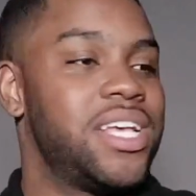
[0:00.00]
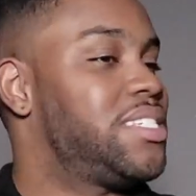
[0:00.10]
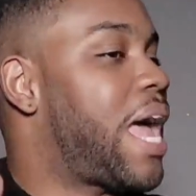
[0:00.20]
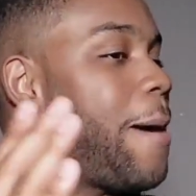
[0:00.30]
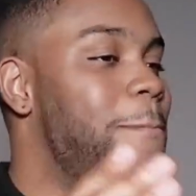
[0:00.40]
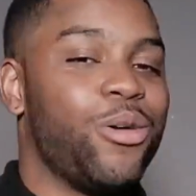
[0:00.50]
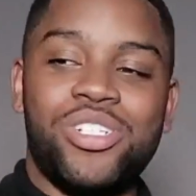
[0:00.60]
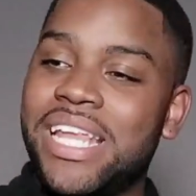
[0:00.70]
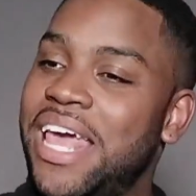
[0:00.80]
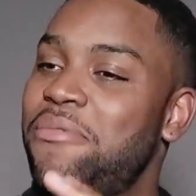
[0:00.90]
stop
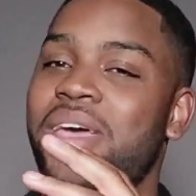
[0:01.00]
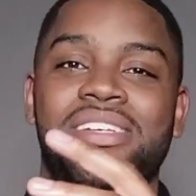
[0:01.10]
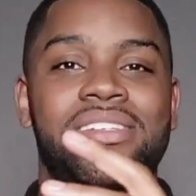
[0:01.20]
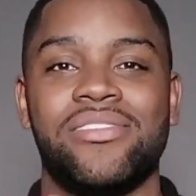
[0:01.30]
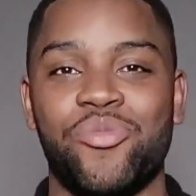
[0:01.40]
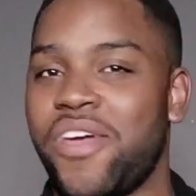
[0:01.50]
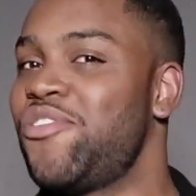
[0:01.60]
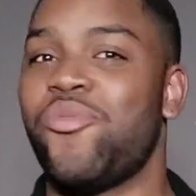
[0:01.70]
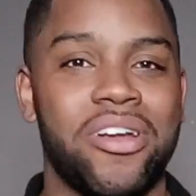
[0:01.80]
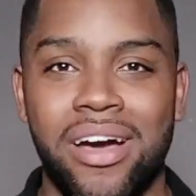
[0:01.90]
motion animations, whatever
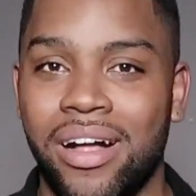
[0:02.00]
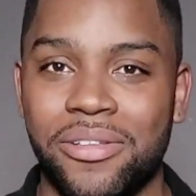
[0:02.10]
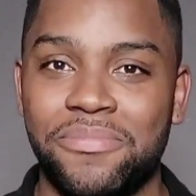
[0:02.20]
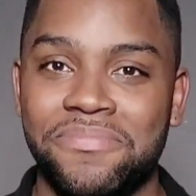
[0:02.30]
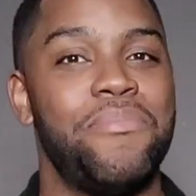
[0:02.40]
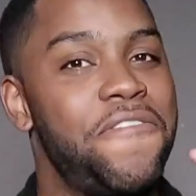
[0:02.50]
you want to call them.